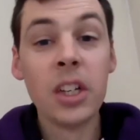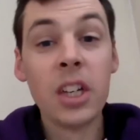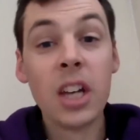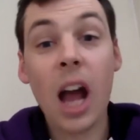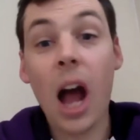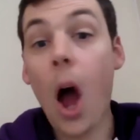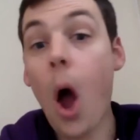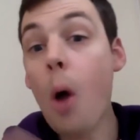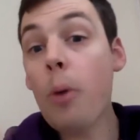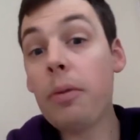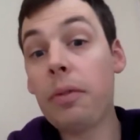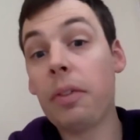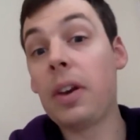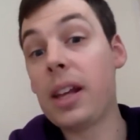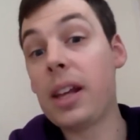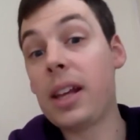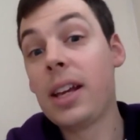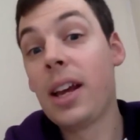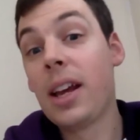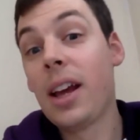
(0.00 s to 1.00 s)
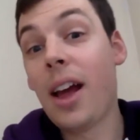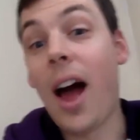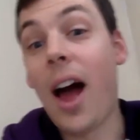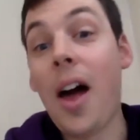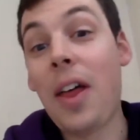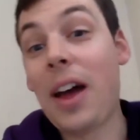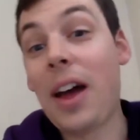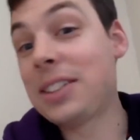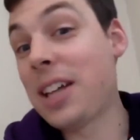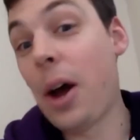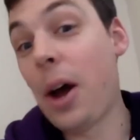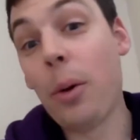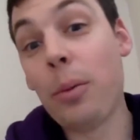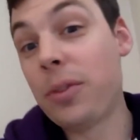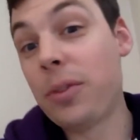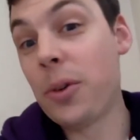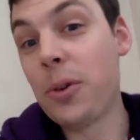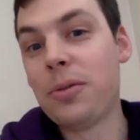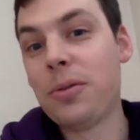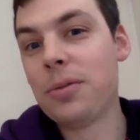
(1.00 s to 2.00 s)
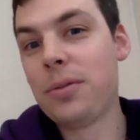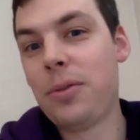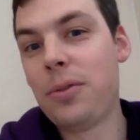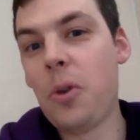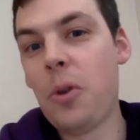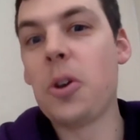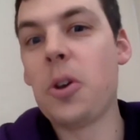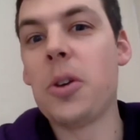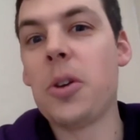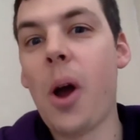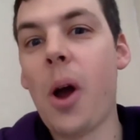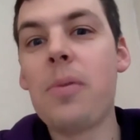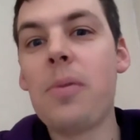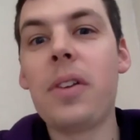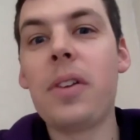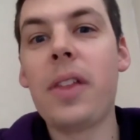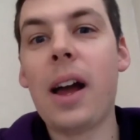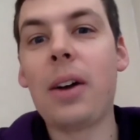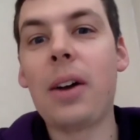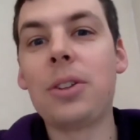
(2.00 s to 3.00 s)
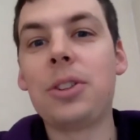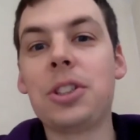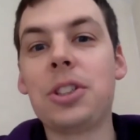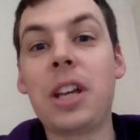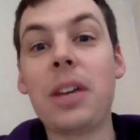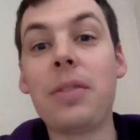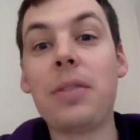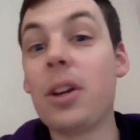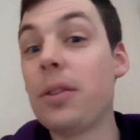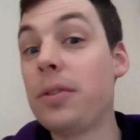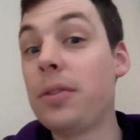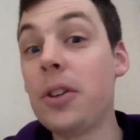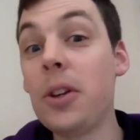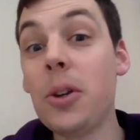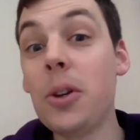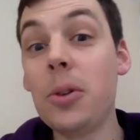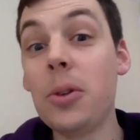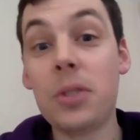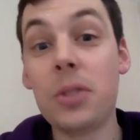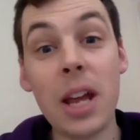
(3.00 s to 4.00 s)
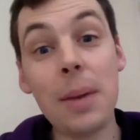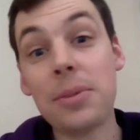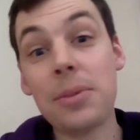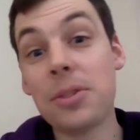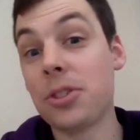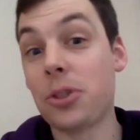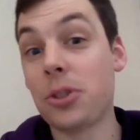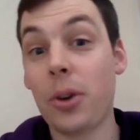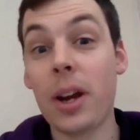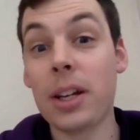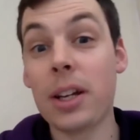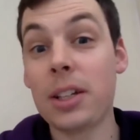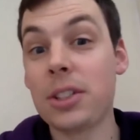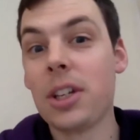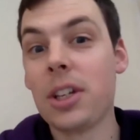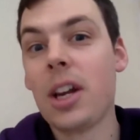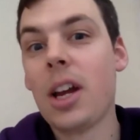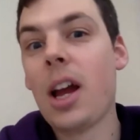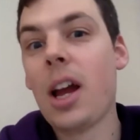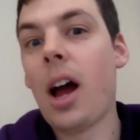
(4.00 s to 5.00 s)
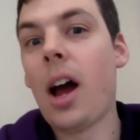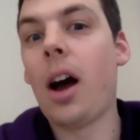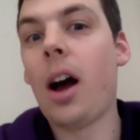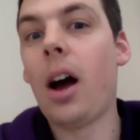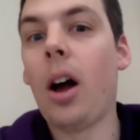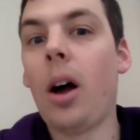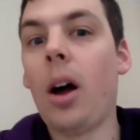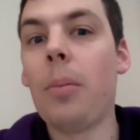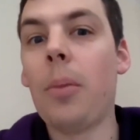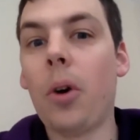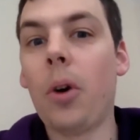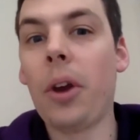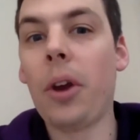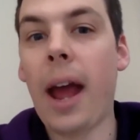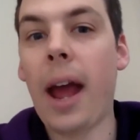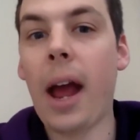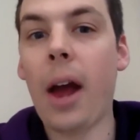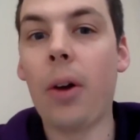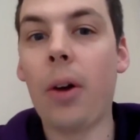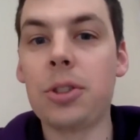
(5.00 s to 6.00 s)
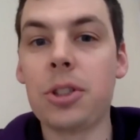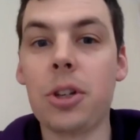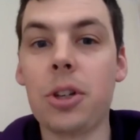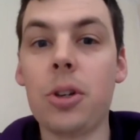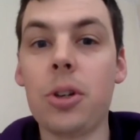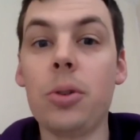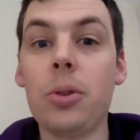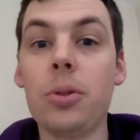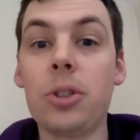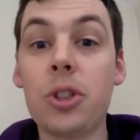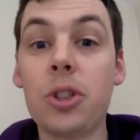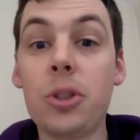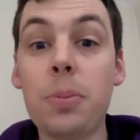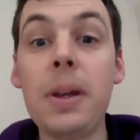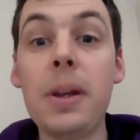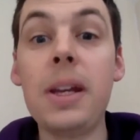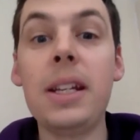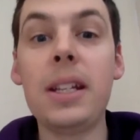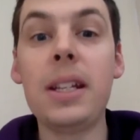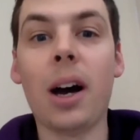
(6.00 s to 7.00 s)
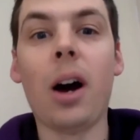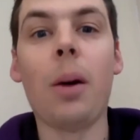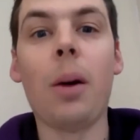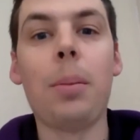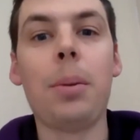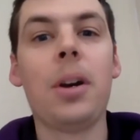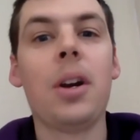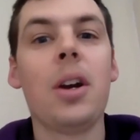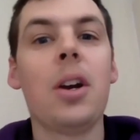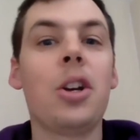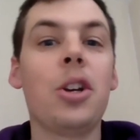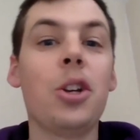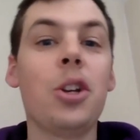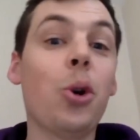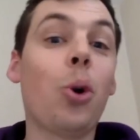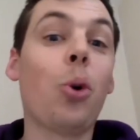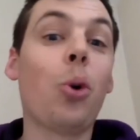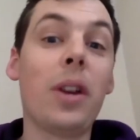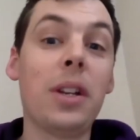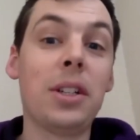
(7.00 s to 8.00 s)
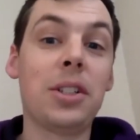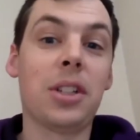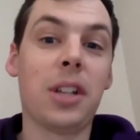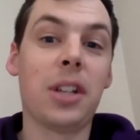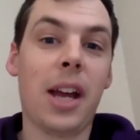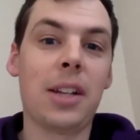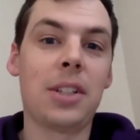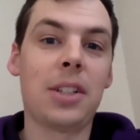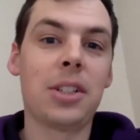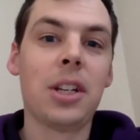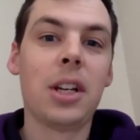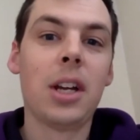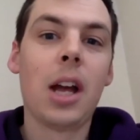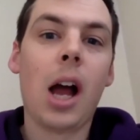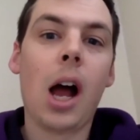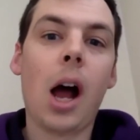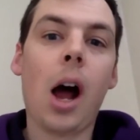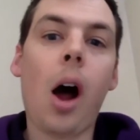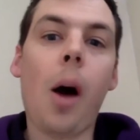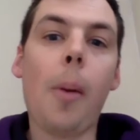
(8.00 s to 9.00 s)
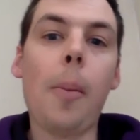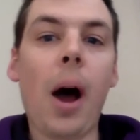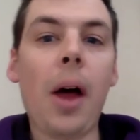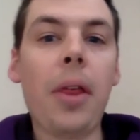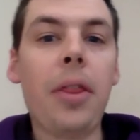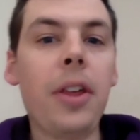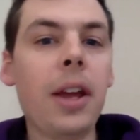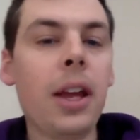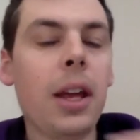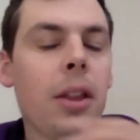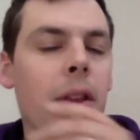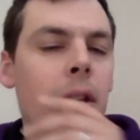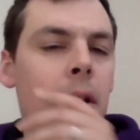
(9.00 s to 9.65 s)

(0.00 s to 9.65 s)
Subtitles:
Hopefully that's helpful for you. Hopefully that will just give you a few tips and tricks on how to speed up your internet. I think